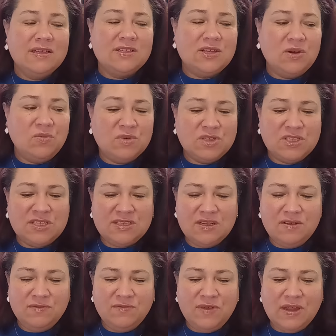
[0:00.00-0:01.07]
So we're
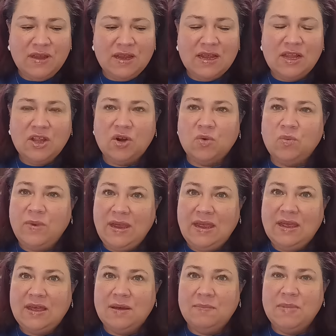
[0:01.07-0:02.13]
still feeling a little
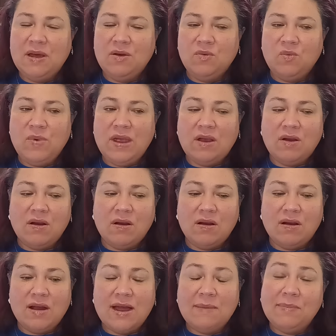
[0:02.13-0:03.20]
weak, but we
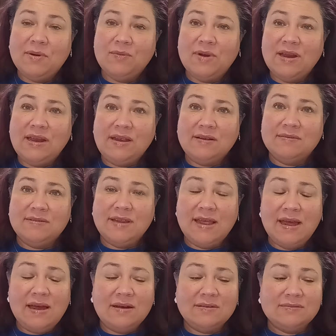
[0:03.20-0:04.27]
are up and running.
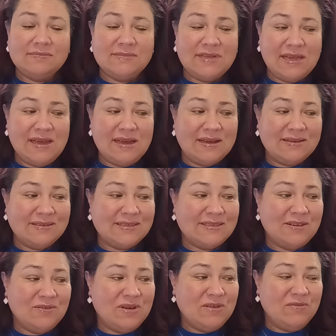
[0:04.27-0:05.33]
Yeah, yeah.
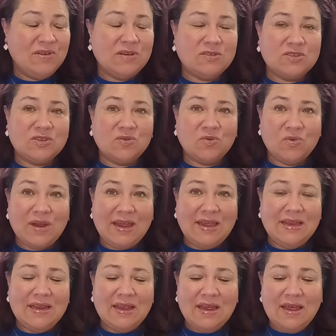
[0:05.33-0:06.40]
So it feels
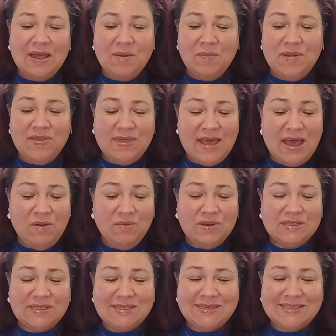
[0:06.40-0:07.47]
great. But that
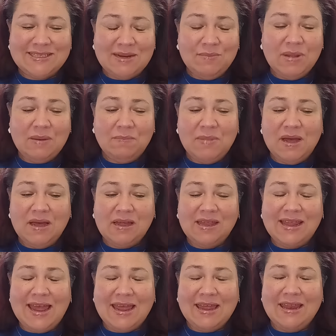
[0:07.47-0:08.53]
was a stomach bug
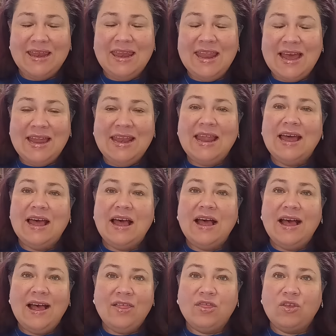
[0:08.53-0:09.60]
like none
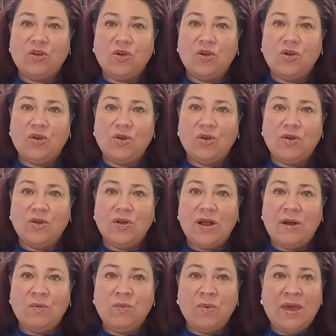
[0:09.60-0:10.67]
other.
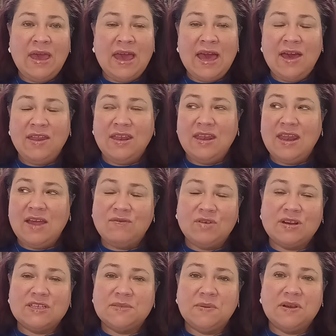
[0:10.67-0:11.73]
We had never
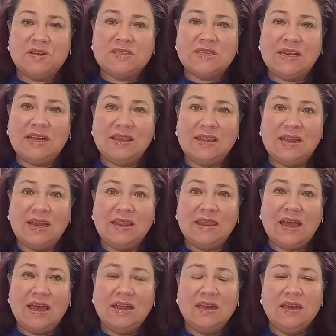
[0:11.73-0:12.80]
experienced anything like
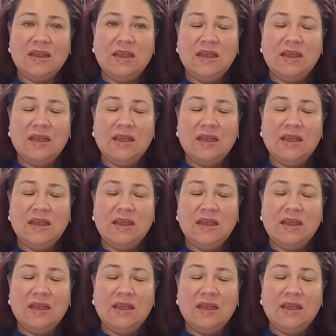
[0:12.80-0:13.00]
that